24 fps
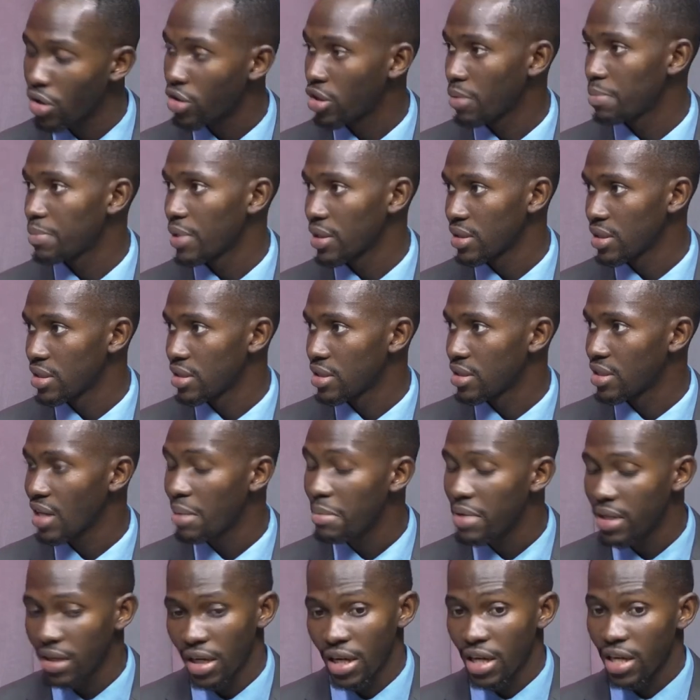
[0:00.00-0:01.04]
corrupt practices, I
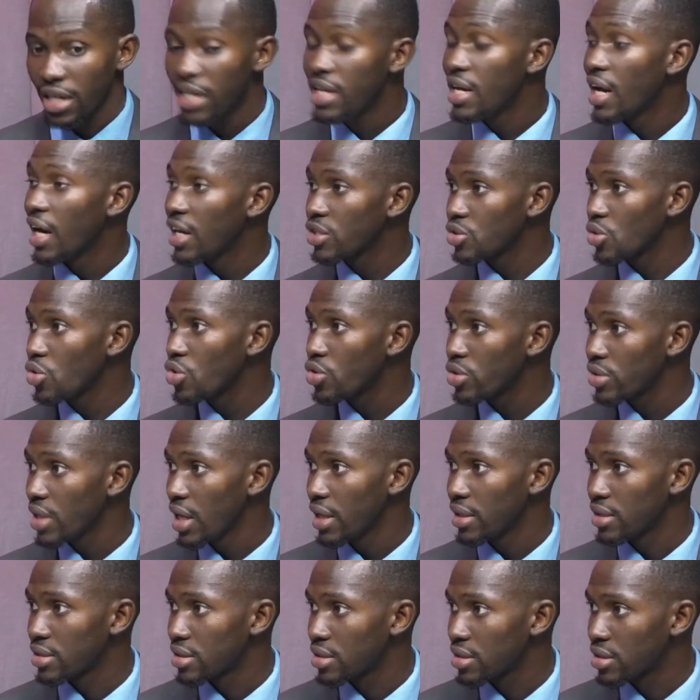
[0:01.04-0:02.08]
mean, he has all
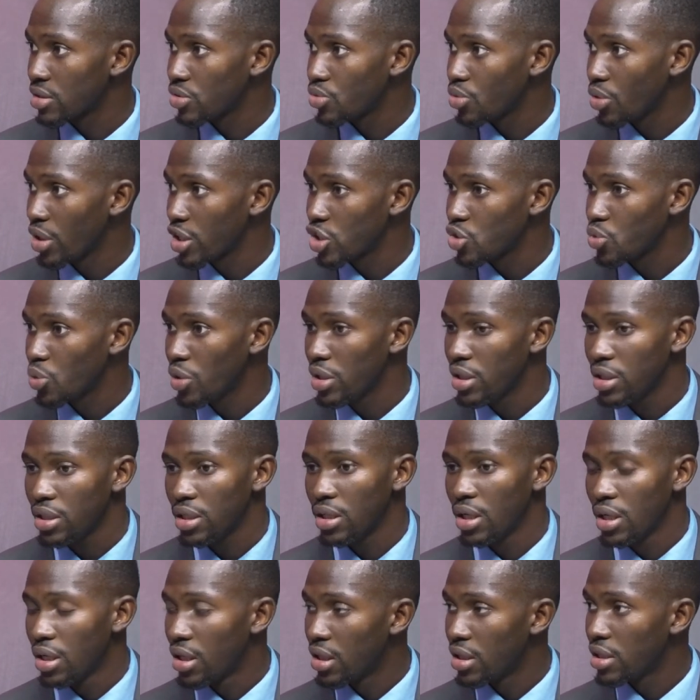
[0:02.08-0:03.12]
rights to
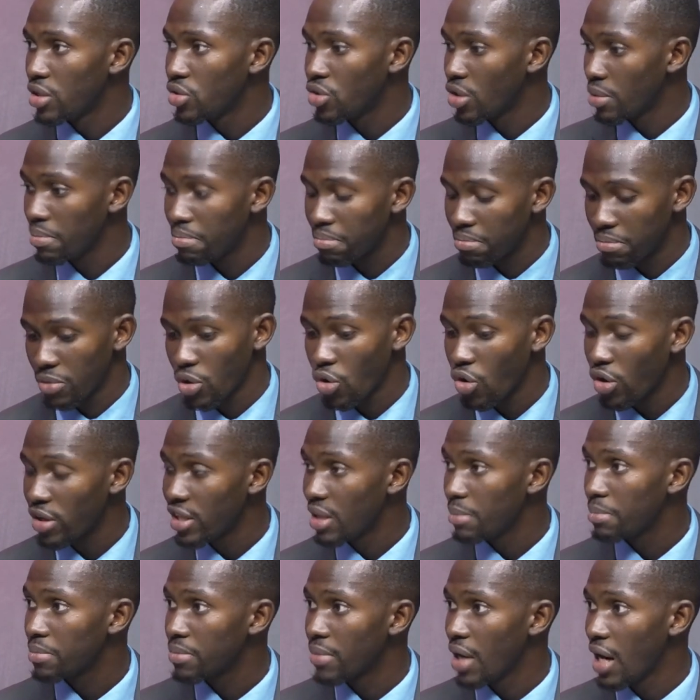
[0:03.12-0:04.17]
actually, you know, call
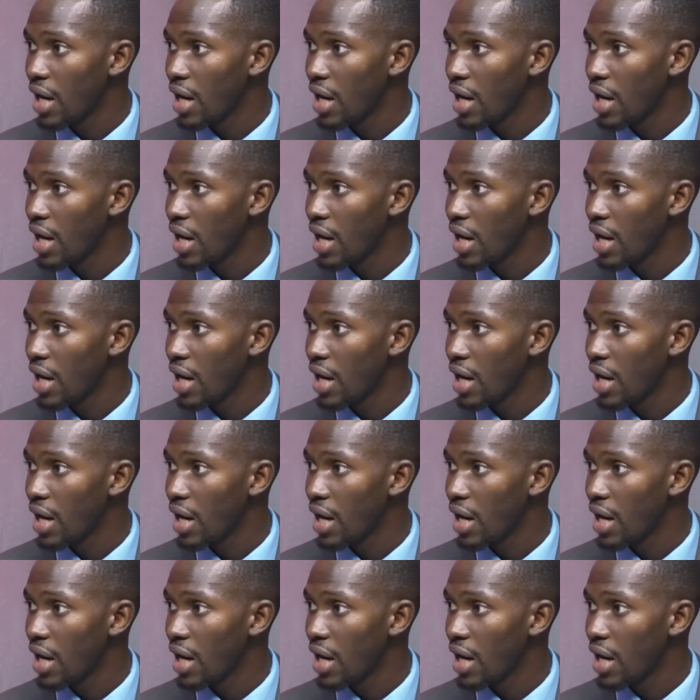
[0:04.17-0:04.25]
them